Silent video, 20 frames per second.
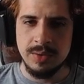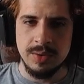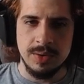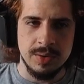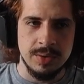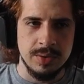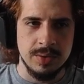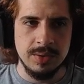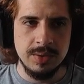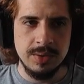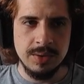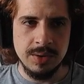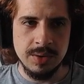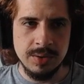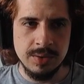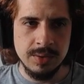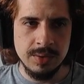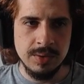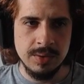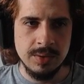dun
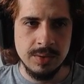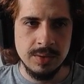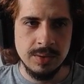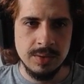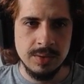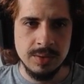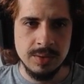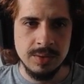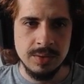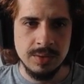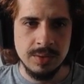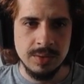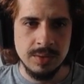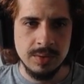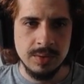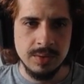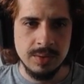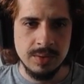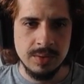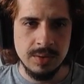dun.
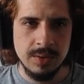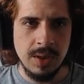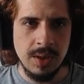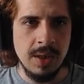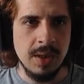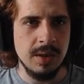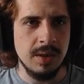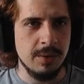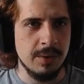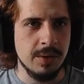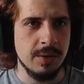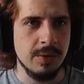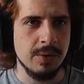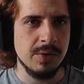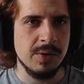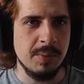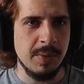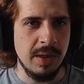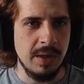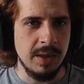Ah, there we go.
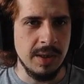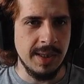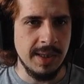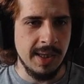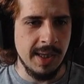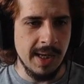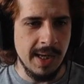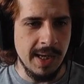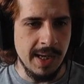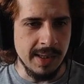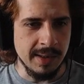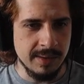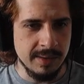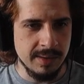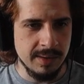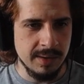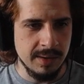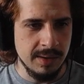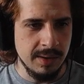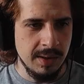Smelly cat.
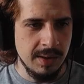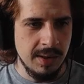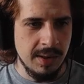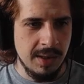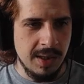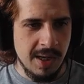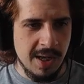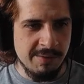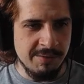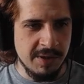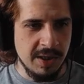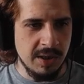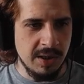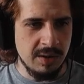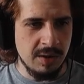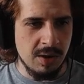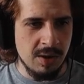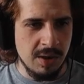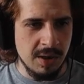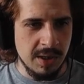F
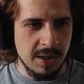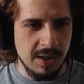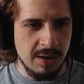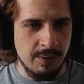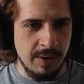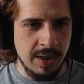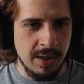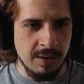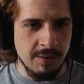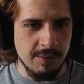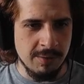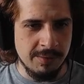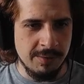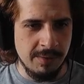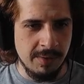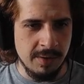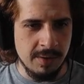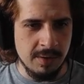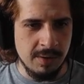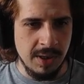guitar, get rating of
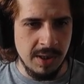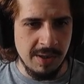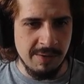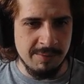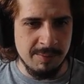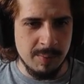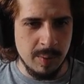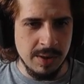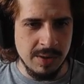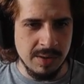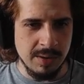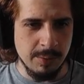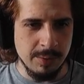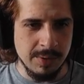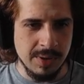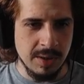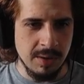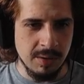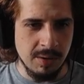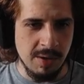30, F barista with
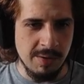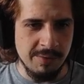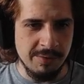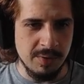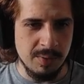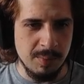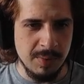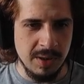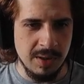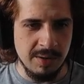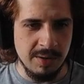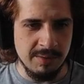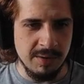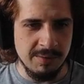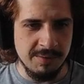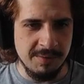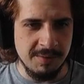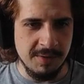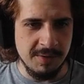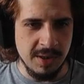skull coffee and mill level
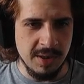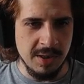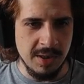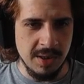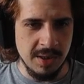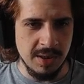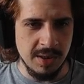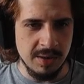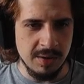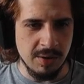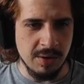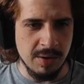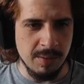fine, guitar